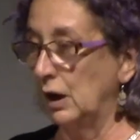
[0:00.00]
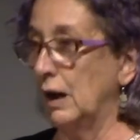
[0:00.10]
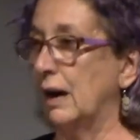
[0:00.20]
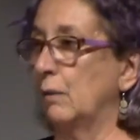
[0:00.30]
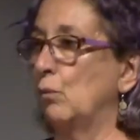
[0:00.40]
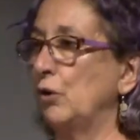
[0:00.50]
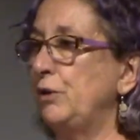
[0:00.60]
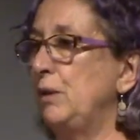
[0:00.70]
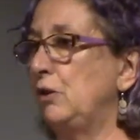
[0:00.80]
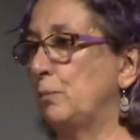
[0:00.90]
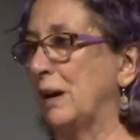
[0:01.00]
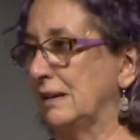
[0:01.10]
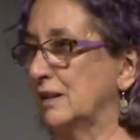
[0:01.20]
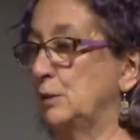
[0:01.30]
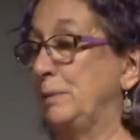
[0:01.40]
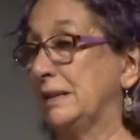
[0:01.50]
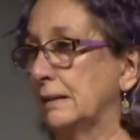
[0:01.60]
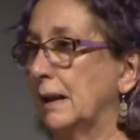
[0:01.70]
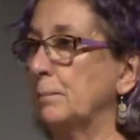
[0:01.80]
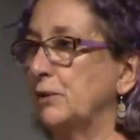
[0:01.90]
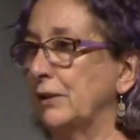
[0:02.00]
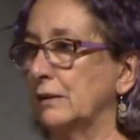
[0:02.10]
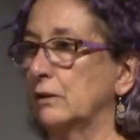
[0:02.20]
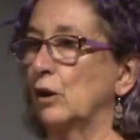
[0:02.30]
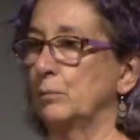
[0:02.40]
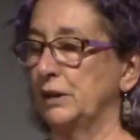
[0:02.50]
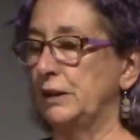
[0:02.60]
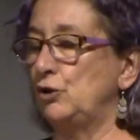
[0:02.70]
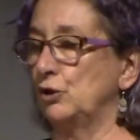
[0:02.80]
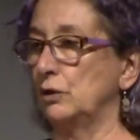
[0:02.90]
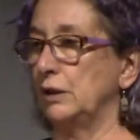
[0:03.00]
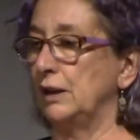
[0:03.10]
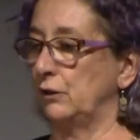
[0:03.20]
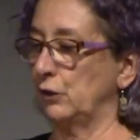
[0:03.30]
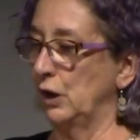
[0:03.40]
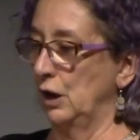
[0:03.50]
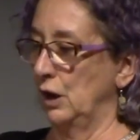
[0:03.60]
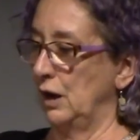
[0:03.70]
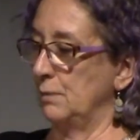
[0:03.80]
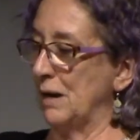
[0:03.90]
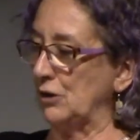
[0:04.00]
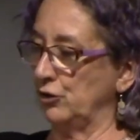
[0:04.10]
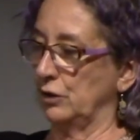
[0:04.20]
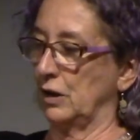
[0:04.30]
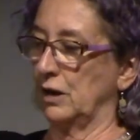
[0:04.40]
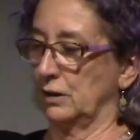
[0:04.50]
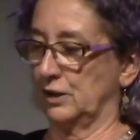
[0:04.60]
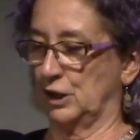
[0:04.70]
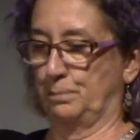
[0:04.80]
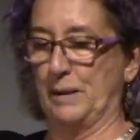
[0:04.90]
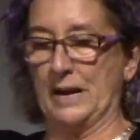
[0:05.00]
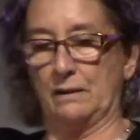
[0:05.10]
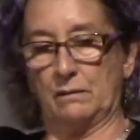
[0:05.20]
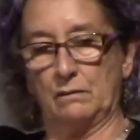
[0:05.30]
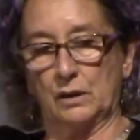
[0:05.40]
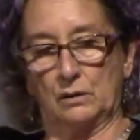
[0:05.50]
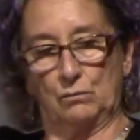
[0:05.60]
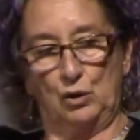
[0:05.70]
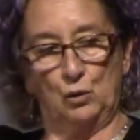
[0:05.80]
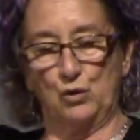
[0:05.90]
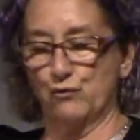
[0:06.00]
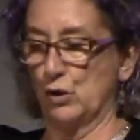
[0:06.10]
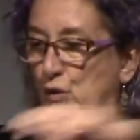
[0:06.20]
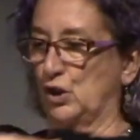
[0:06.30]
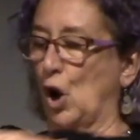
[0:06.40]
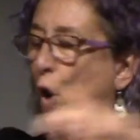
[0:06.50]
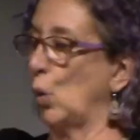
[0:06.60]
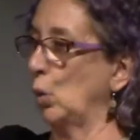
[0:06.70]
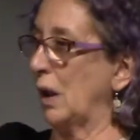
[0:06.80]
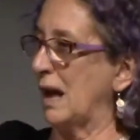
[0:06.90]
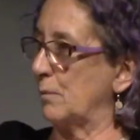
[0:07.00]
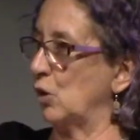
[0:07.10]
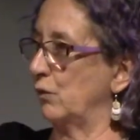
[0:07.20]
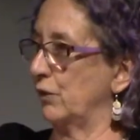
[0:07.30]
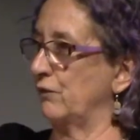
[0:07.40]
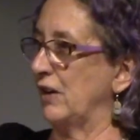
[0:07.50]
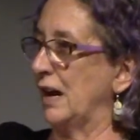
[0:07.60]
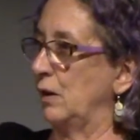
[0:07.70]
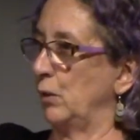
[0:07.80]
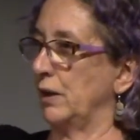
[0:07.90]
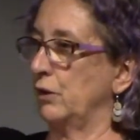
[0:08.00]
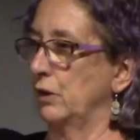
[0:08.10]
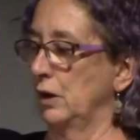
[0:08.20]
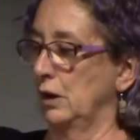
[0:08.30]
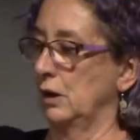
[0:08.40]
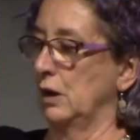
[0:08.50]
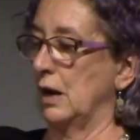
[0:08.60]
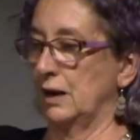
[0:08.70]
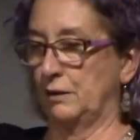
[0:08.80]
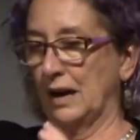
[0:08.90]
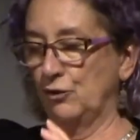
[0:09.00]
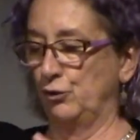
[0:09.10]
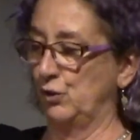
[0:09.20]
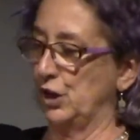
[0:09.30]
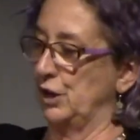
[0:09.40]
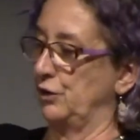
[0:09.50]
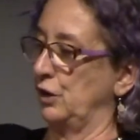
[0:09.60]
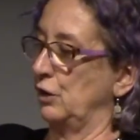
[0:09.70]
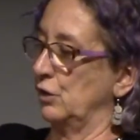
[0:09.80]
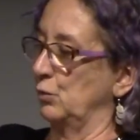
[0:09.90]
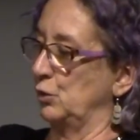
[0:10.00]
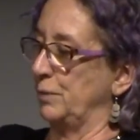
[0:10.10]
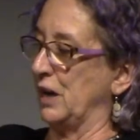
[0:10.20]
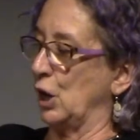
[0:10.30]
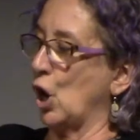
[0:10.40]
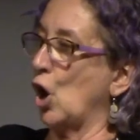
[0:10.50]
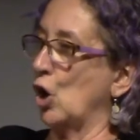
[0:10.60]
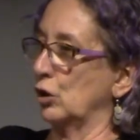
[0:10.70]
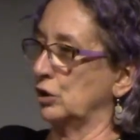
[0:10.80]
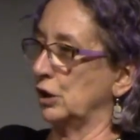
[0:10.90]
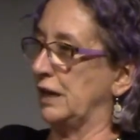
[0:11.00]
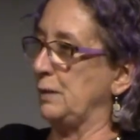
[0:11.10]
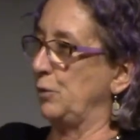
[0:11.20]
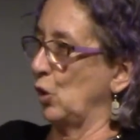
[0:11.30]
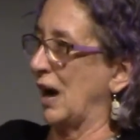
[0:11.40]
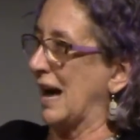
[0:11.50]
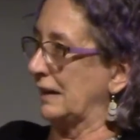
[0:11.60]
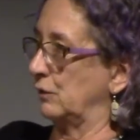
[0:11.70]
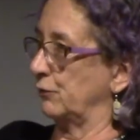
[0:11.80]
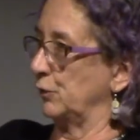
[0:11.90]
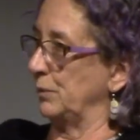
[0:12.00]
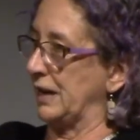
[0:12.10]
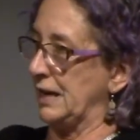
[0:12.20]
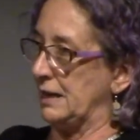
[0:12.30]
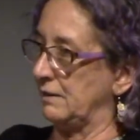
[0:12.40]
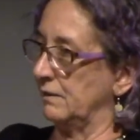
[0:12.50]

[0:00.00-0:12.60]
And um, what he means by spit and lampstand combination is imagine a spit that you would roast a whole lamb over a fire with. And as you turned it, there would be a guard to keep your hand from the heat.